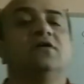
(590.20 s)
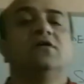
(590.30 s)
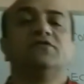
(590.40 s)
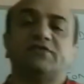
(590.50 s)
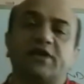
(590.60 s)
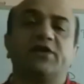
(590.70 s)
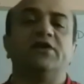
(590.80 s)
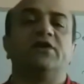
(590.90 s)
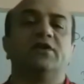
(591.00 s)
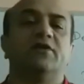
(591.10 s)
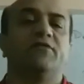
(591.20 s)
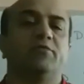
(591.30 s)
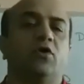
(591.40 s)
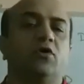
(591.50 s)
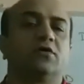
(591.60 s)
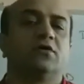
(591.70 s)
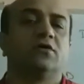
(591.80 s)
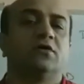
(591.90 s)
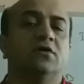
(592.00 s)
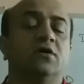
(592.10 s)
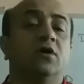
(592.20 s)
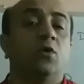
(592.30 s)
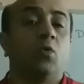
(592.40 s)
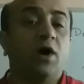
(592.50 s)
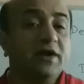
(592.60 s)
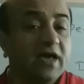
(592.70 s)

second degree AV block. What